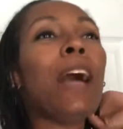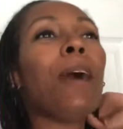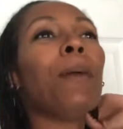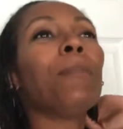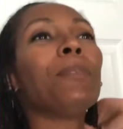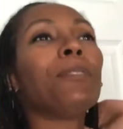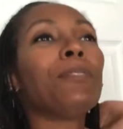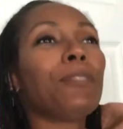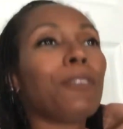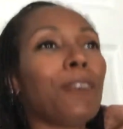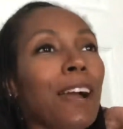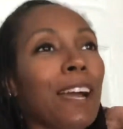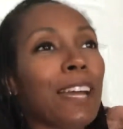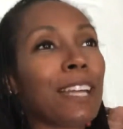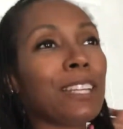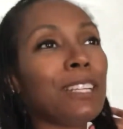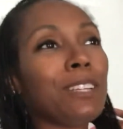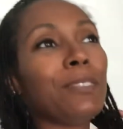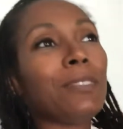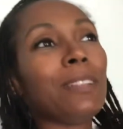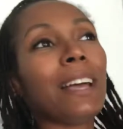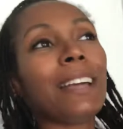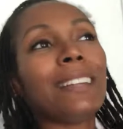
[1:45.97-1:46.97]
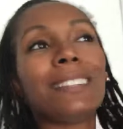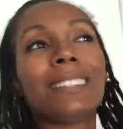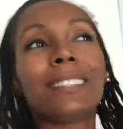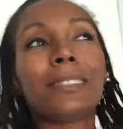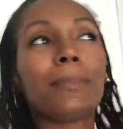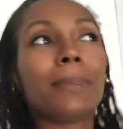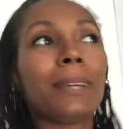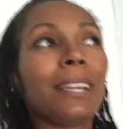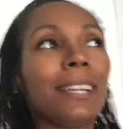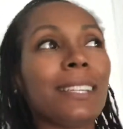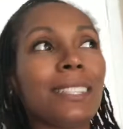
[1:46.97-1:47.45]
before I can do that,
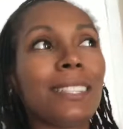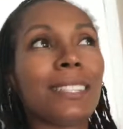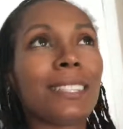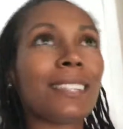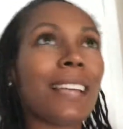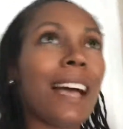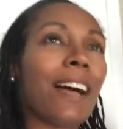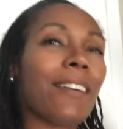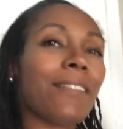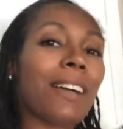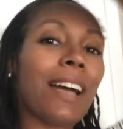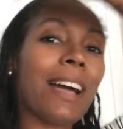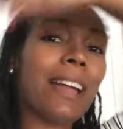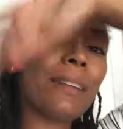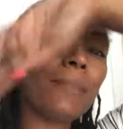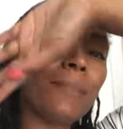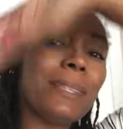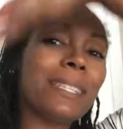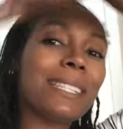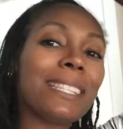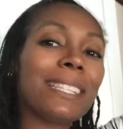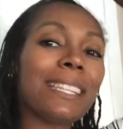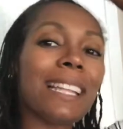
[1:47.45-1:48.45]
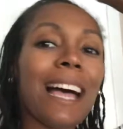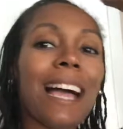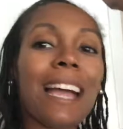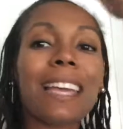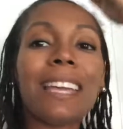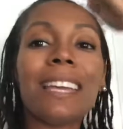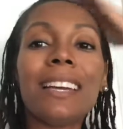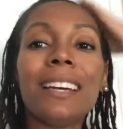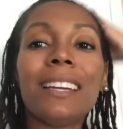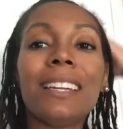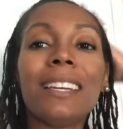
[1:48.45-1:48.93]
just because I've kind of been
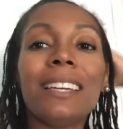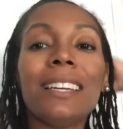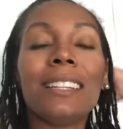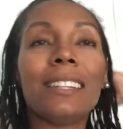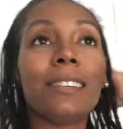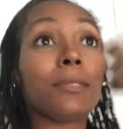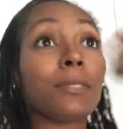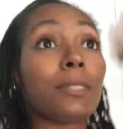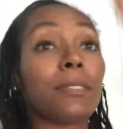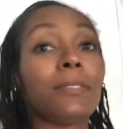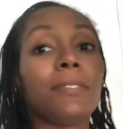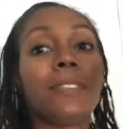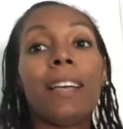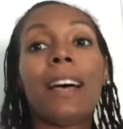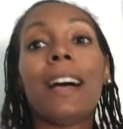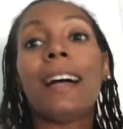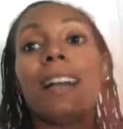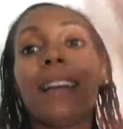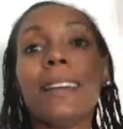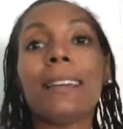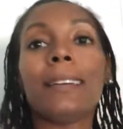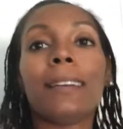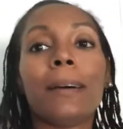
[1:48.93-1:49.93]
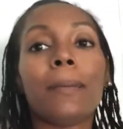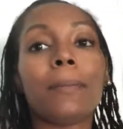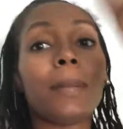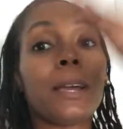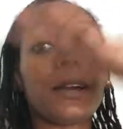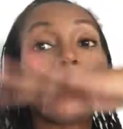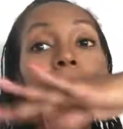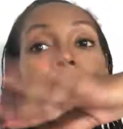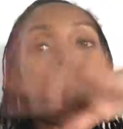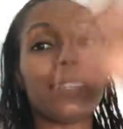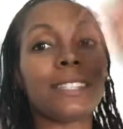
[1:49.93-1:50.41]
slacking on it. There was a fly. I'm
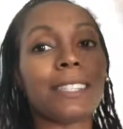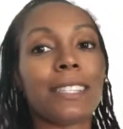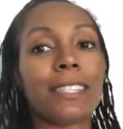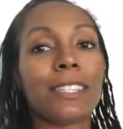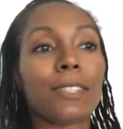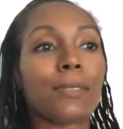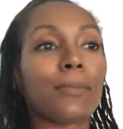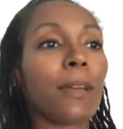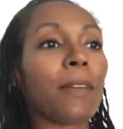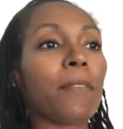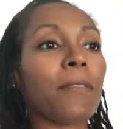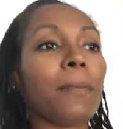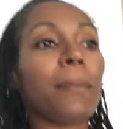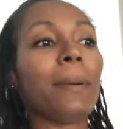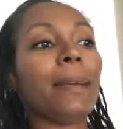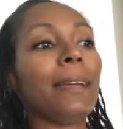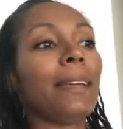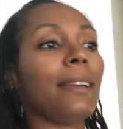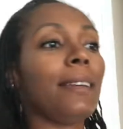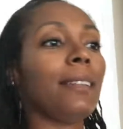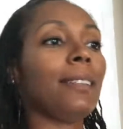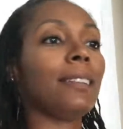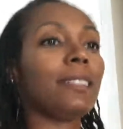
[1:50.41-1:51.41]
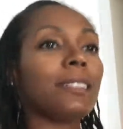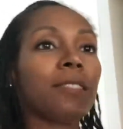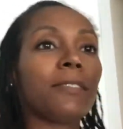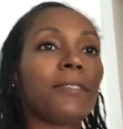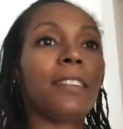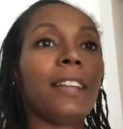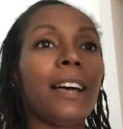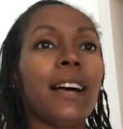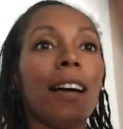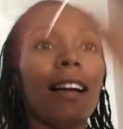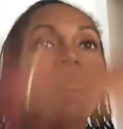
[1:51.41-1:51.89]
not crazy just waving my hand. There's a
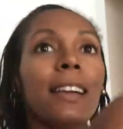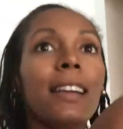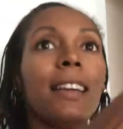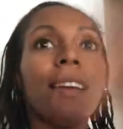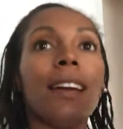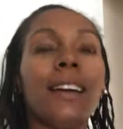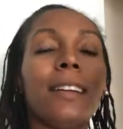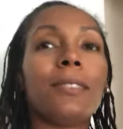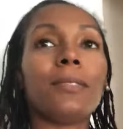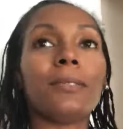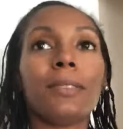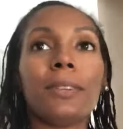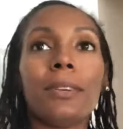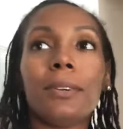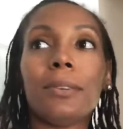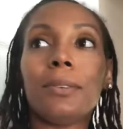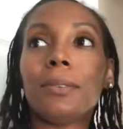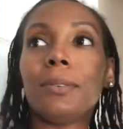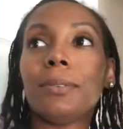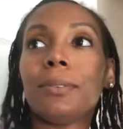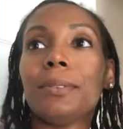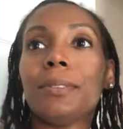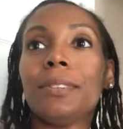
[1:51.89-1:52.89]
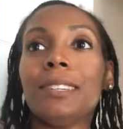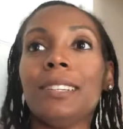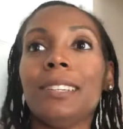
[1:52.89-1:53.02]
fly. I don't know.